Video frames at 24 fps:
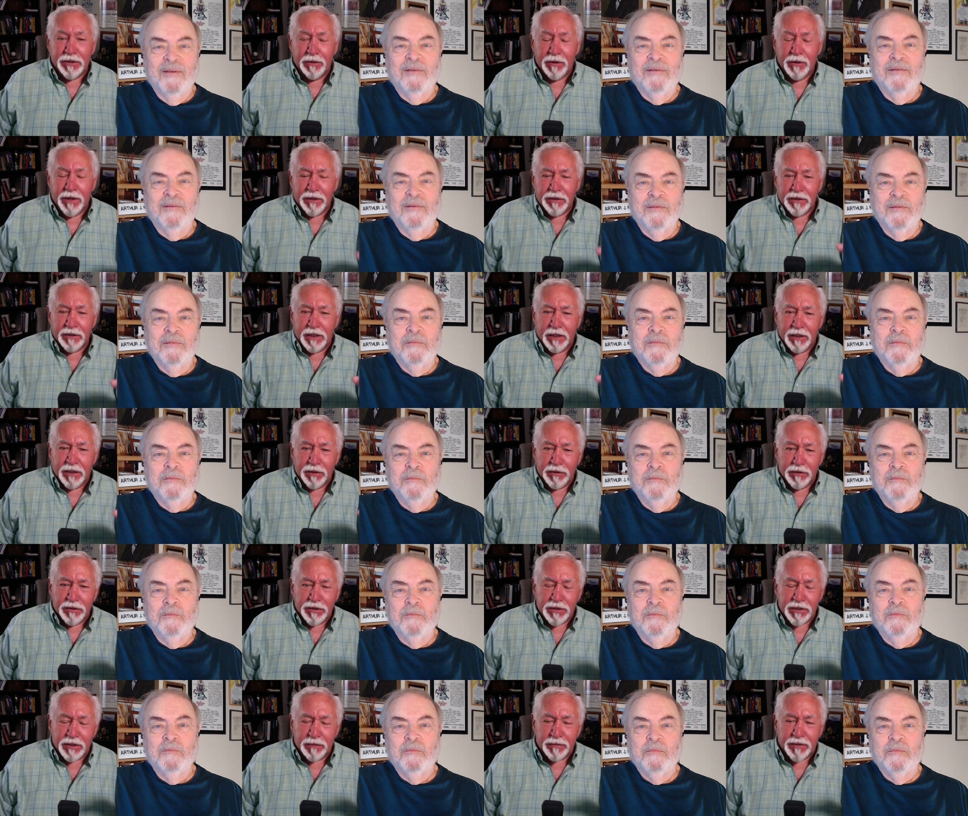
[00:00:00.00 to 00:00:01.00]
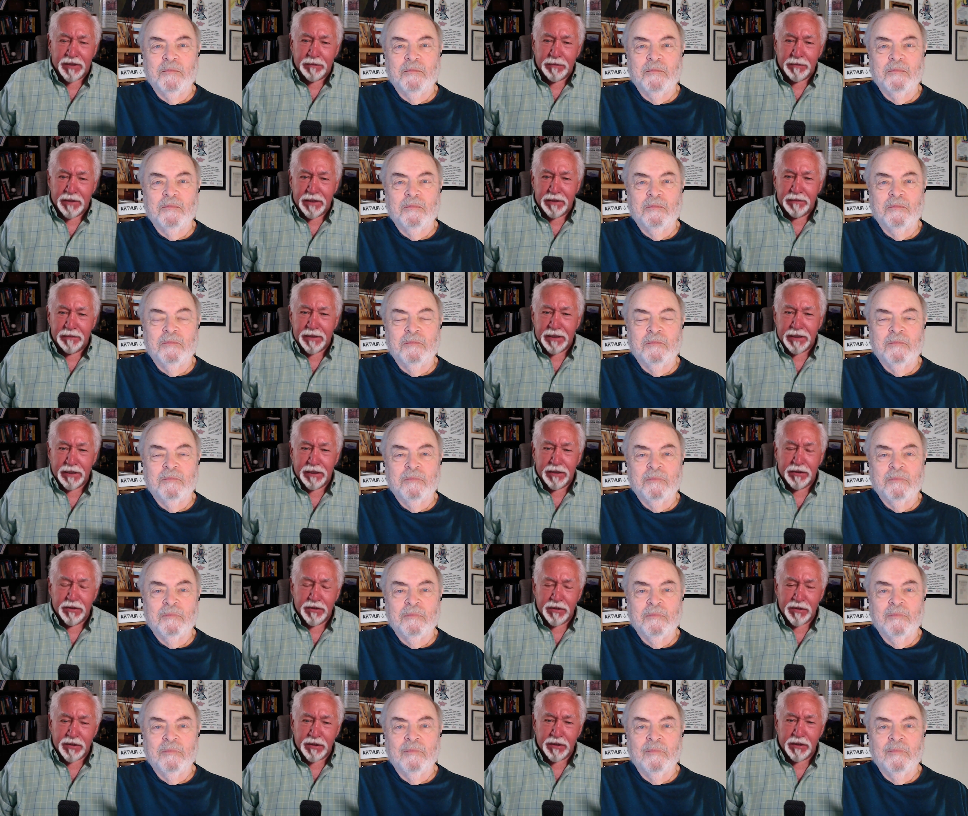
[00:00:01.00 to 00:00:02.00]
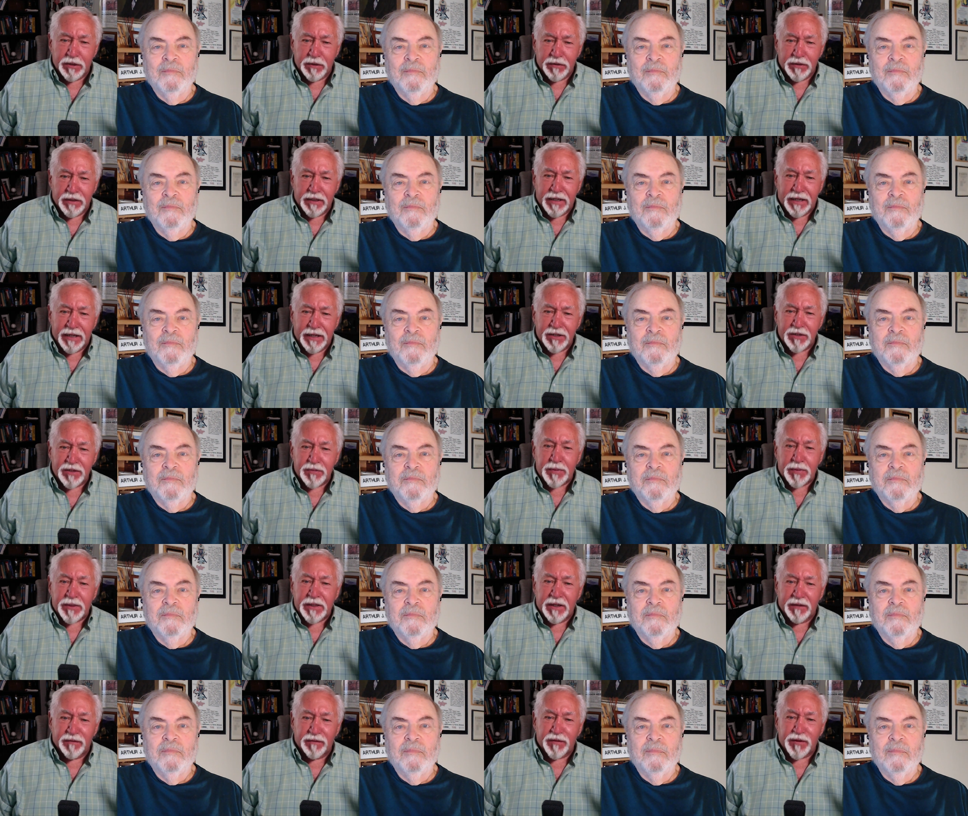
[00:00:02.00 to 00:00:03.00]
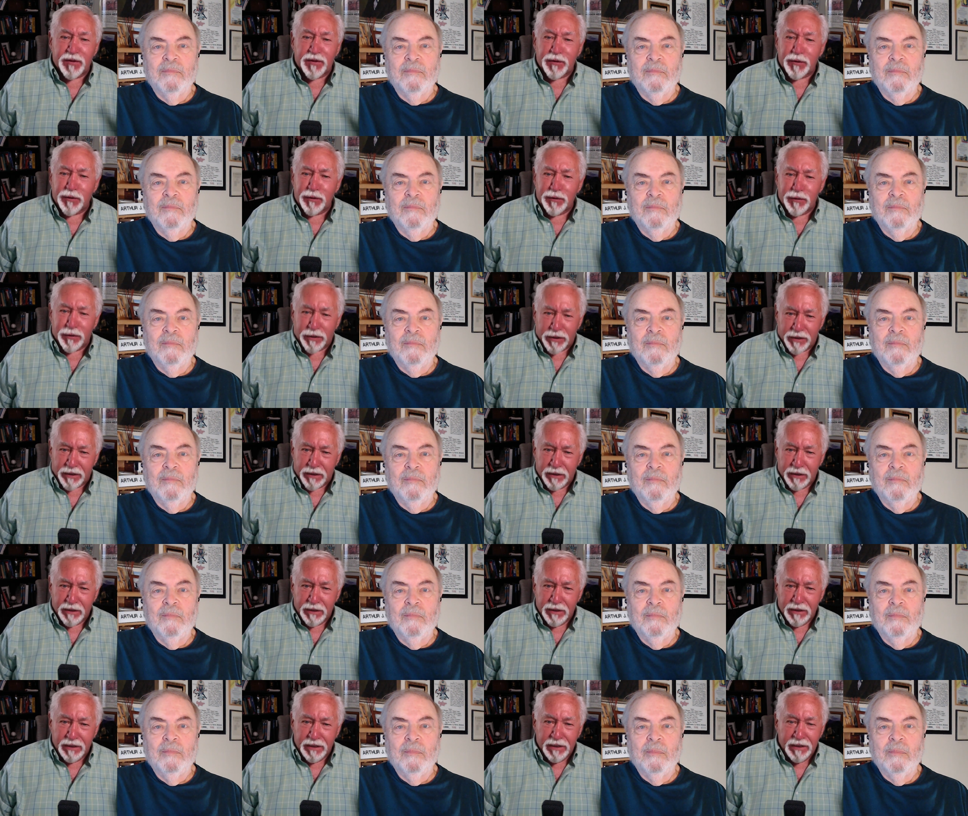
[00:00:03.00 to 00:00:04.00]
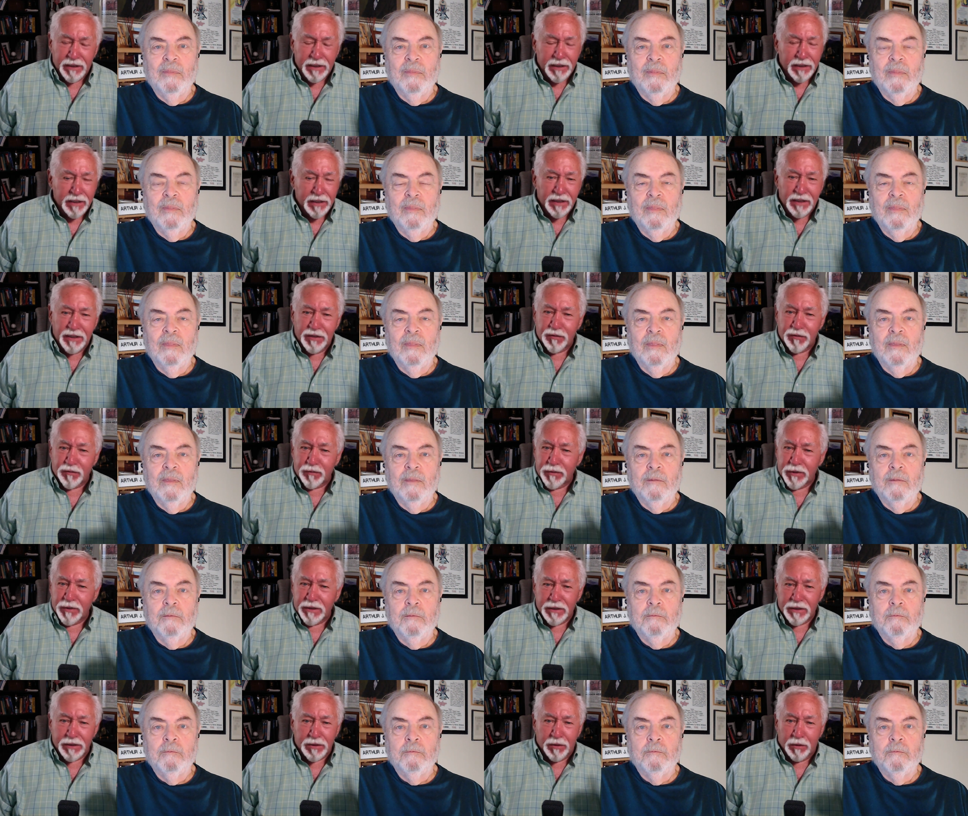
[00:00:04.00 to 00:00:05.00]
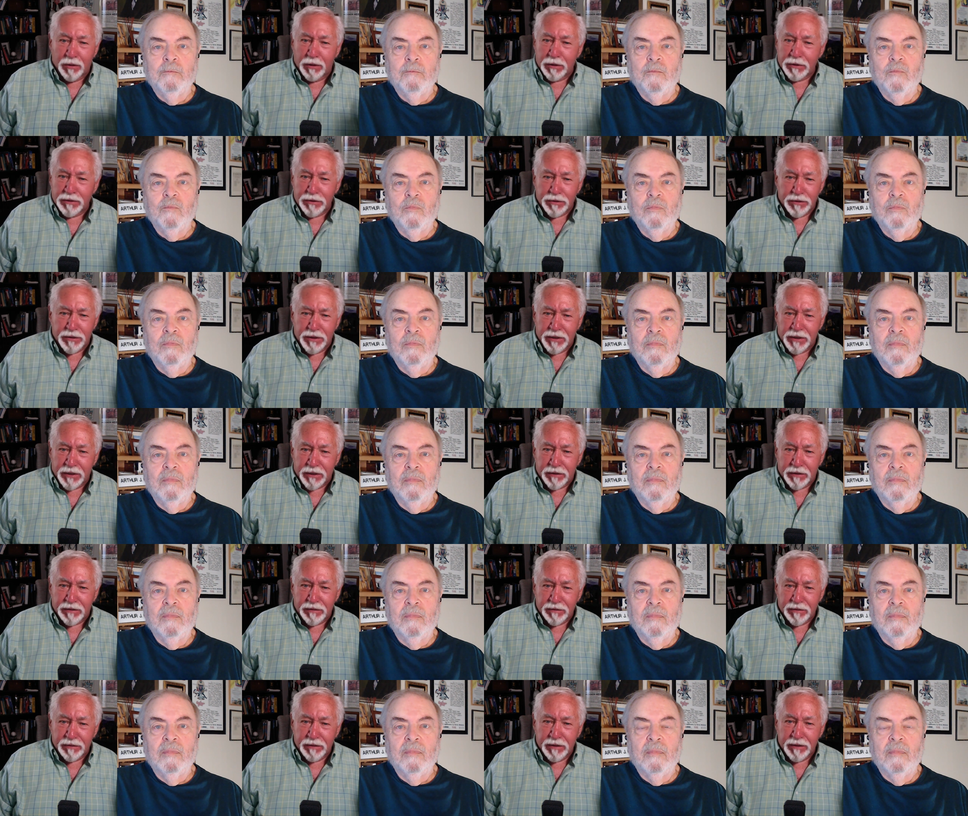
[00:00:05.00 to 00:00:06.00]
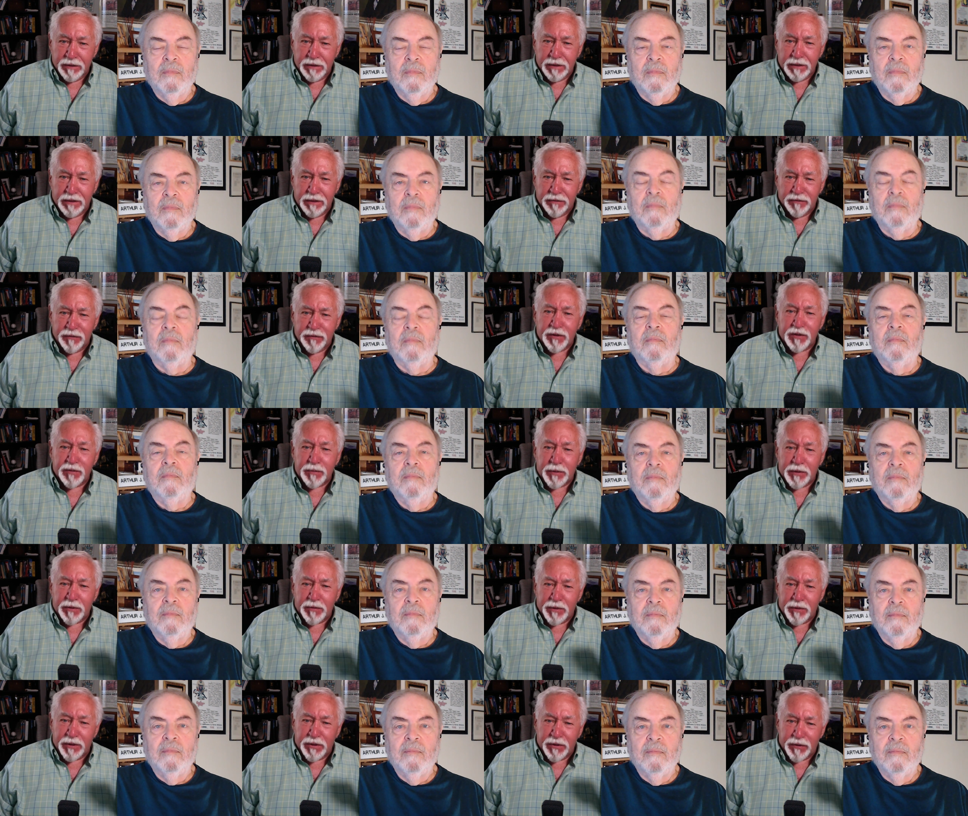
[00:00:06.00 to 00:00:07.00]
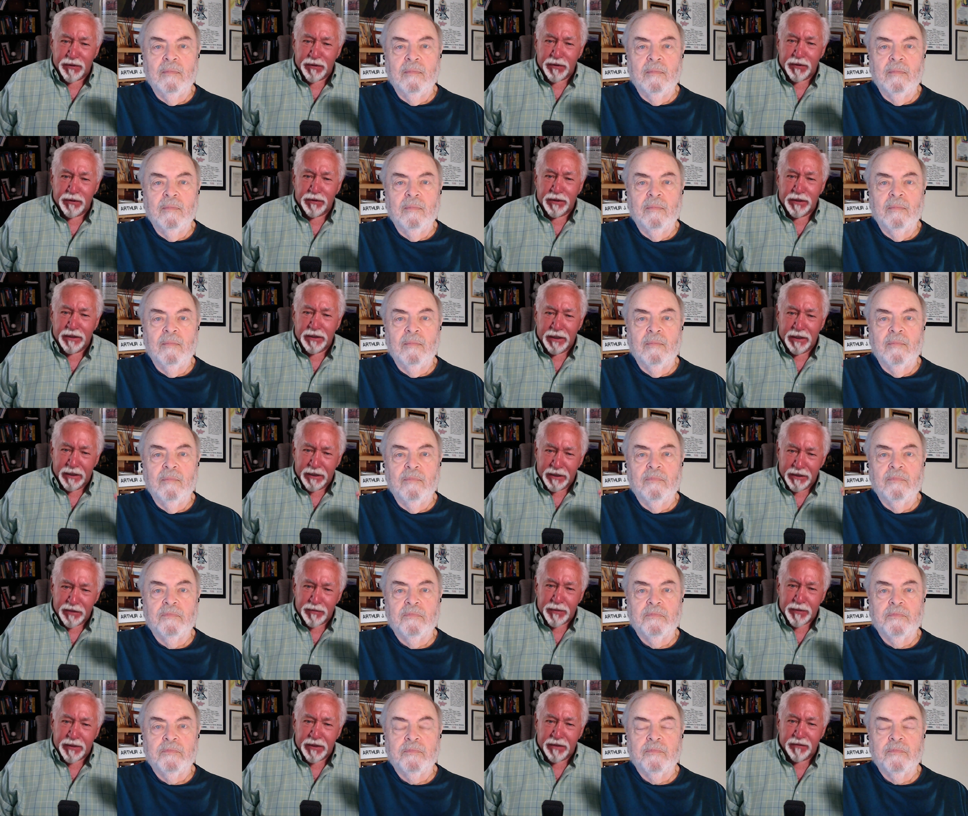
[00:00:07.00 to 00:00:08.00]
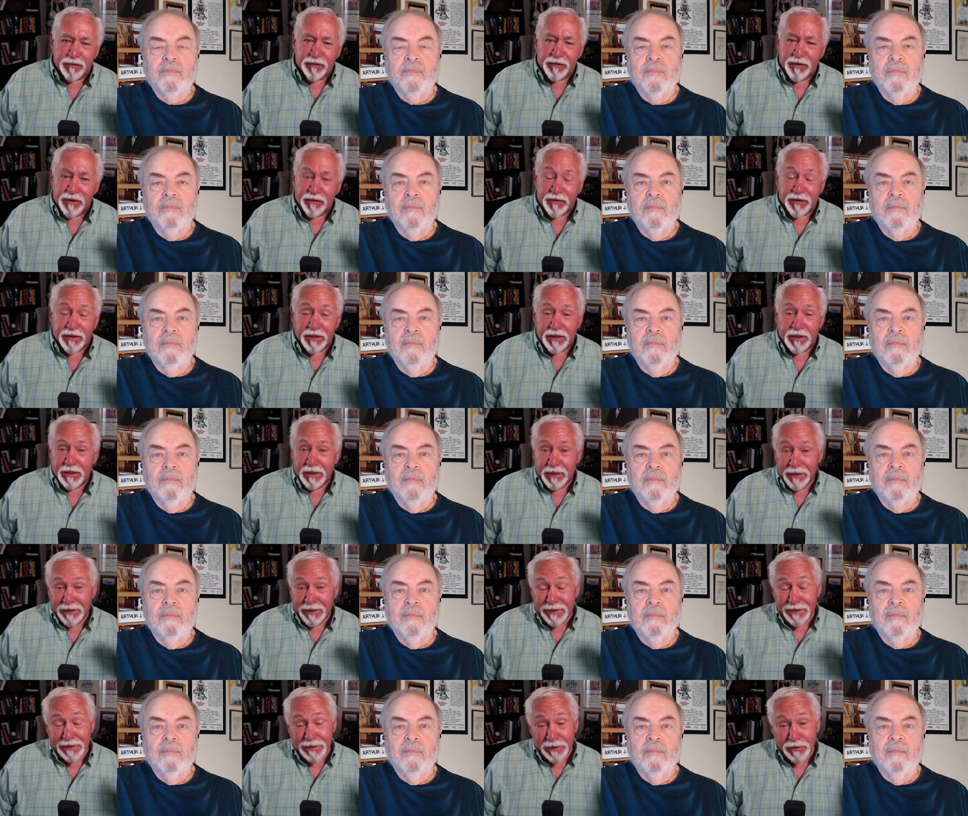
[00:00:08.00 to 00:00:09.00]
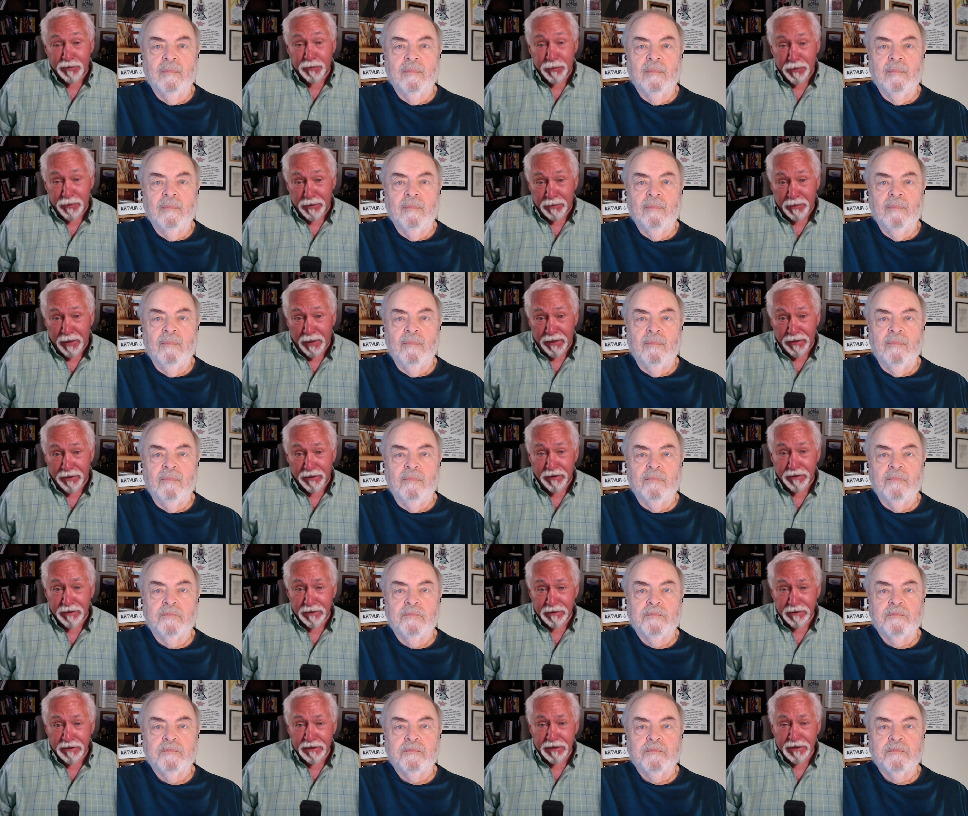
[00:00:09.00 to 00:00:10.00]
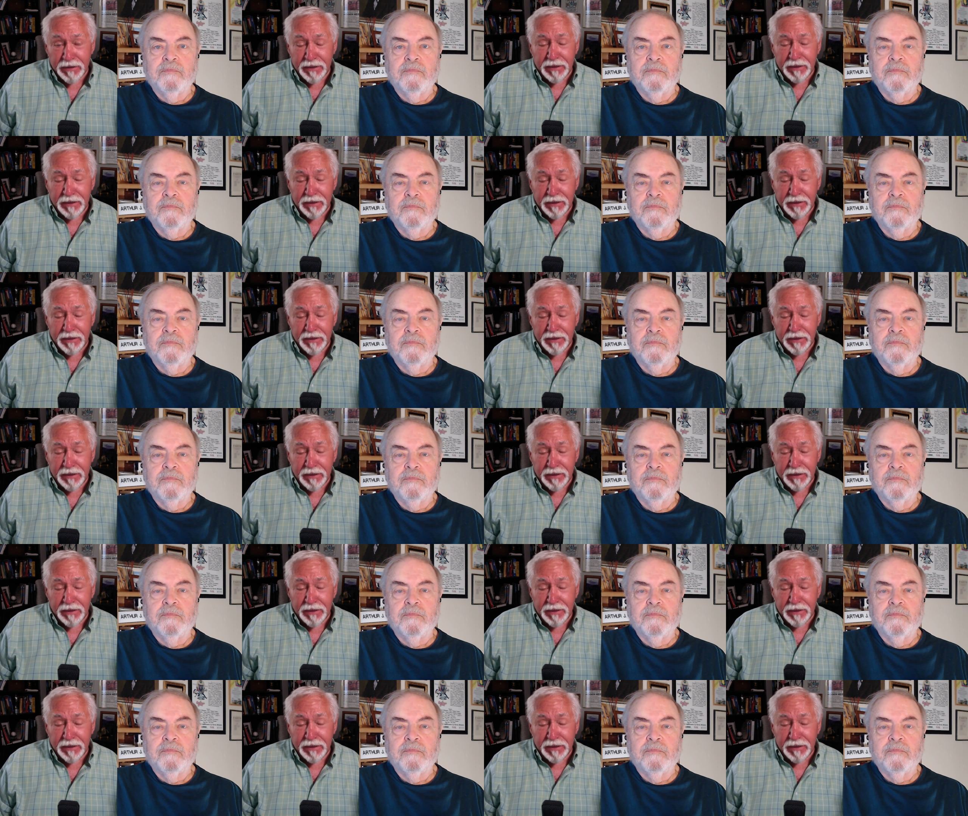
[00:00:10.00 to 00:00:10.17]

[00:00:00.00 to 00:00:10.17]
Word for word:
Speaker 1: but you know, I, I learned something many, many years ago that SPF 30 is really all you need. Mm. The difference between 30 and SPF 50 is pretty minor.